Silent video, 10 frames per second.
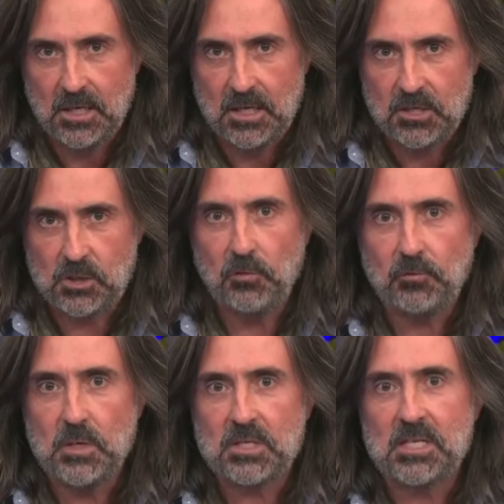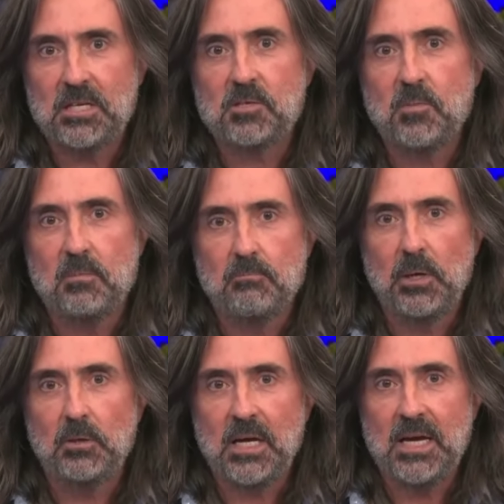Software salesman
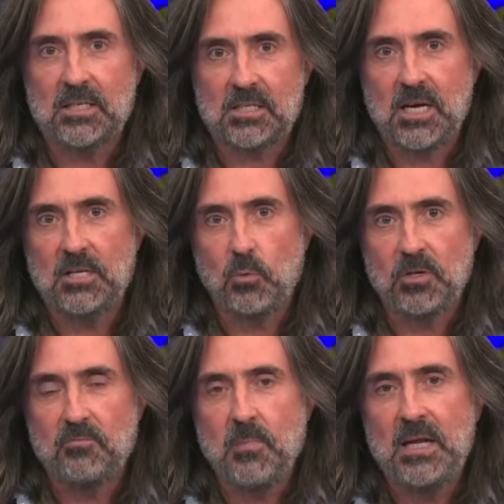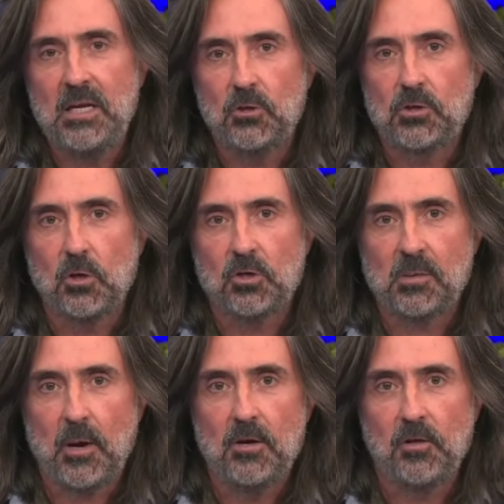Bill Gates is one of many who talks
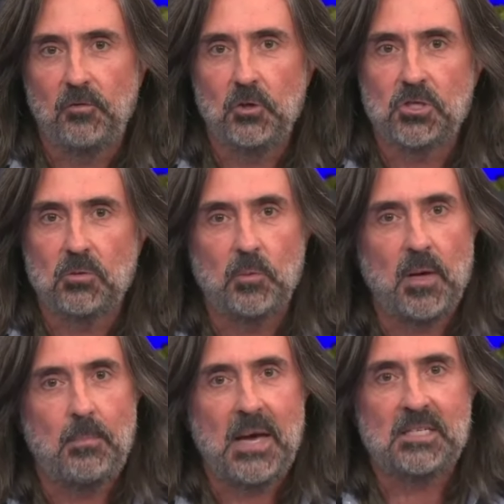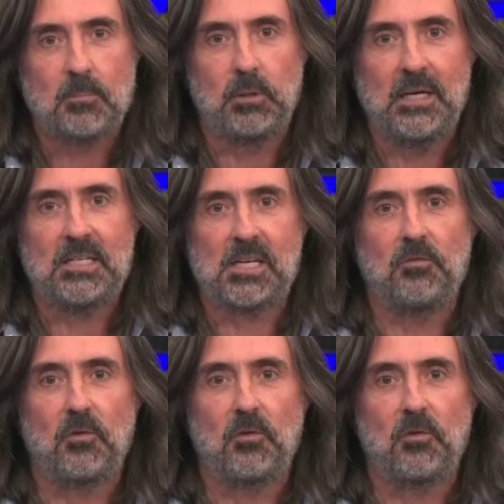about how the future will be a better place if